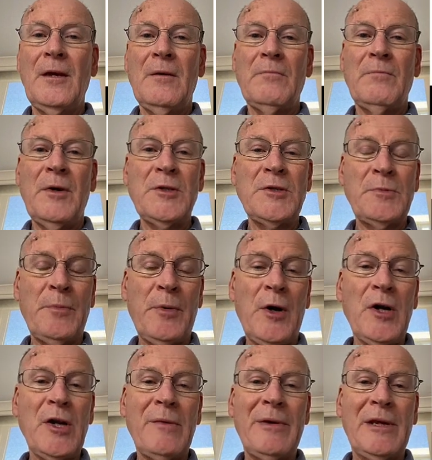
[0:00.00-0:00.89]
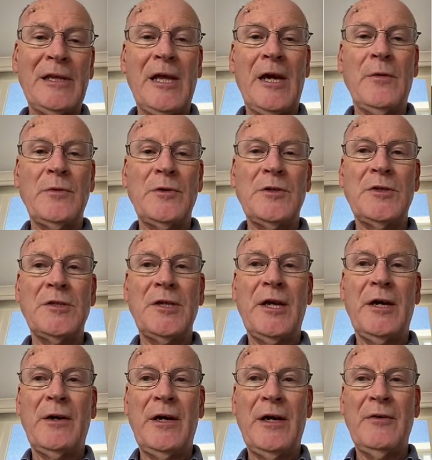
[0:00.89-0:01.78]
Most programming languages
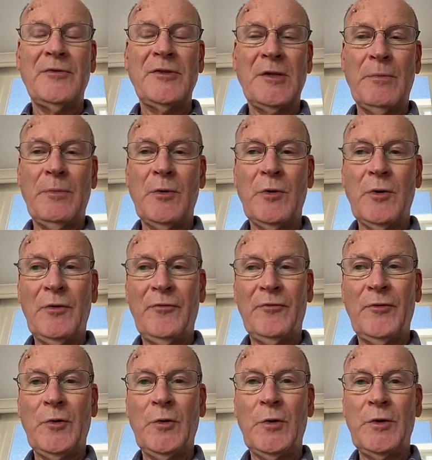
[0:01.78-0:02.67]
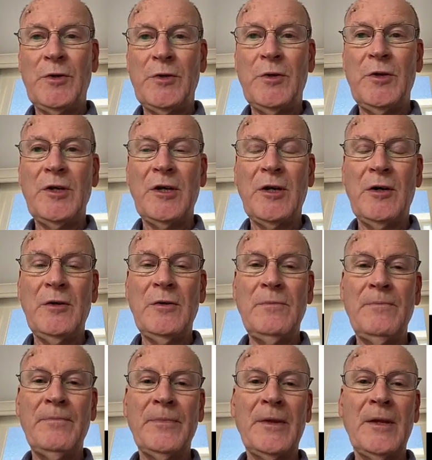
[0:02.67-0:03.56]
now have support for
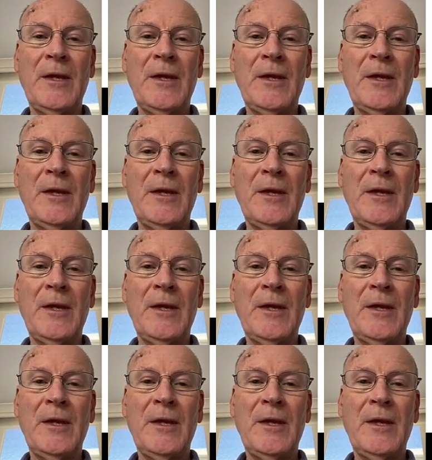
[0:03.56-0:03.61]
Unicode,